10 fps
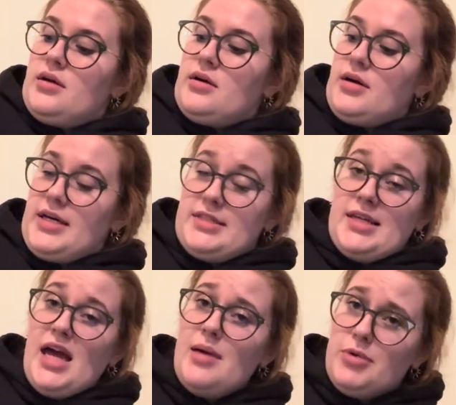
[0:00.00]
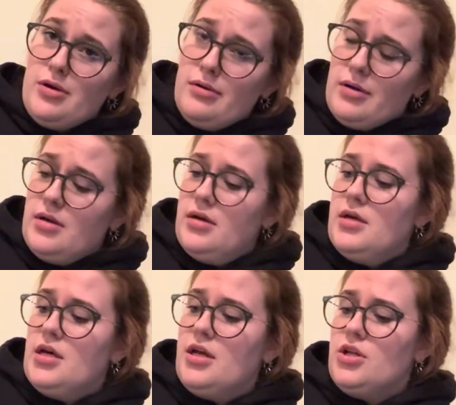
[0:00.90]
I stab you
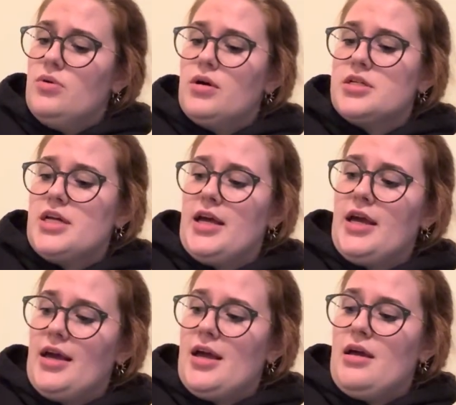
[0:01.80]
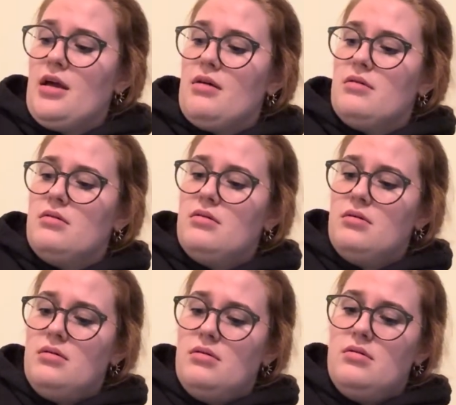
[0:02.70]
and you are taking
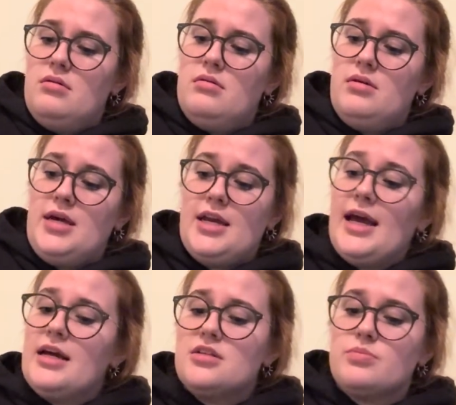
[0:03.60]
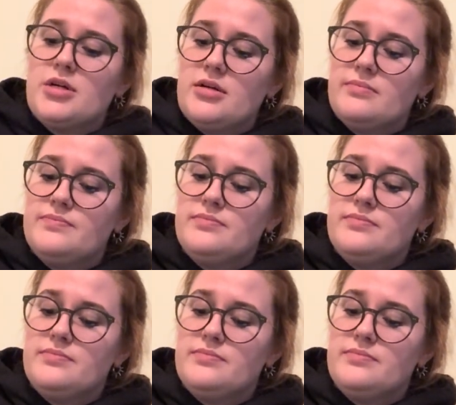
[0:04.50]
an aspirin,